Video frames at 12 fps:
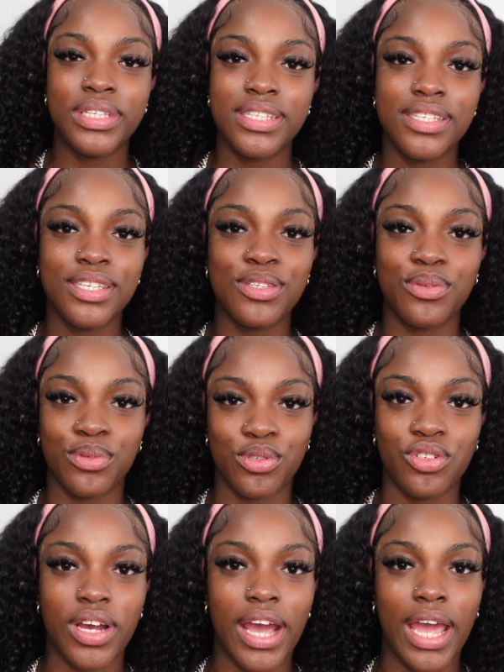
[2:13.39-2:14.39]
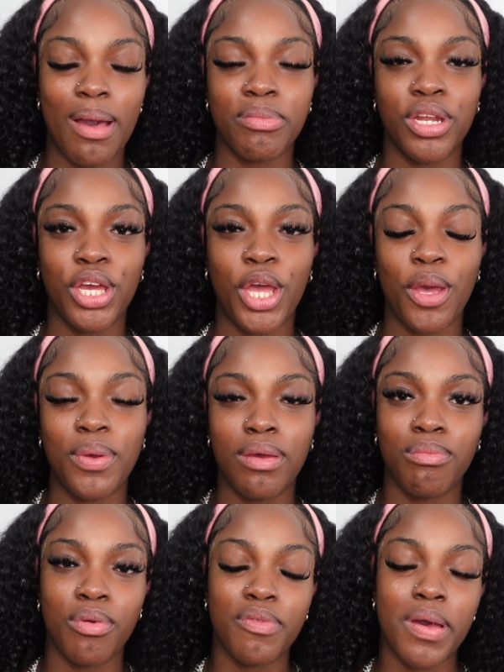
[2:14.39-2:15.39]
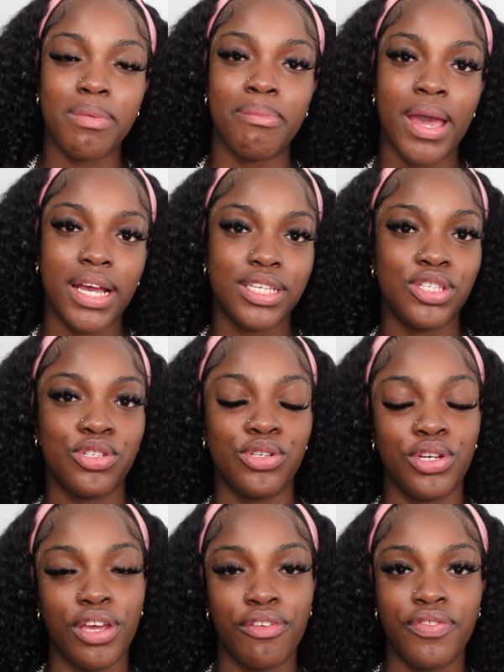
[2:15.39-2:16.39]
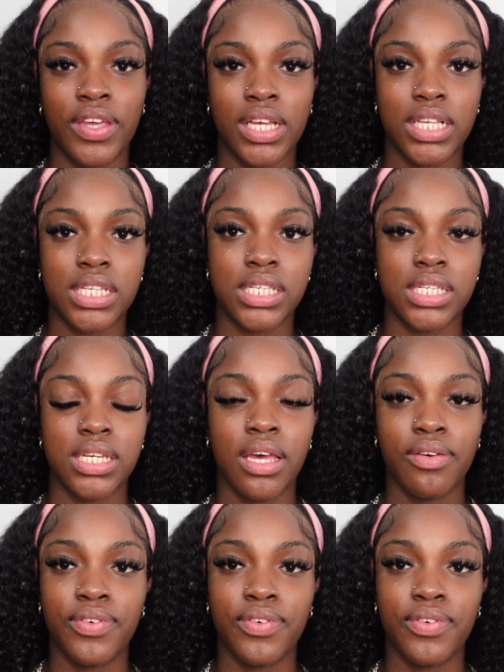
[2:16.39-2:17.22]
Once this is all dry, I'm gonna go in with my MAC Studio Fix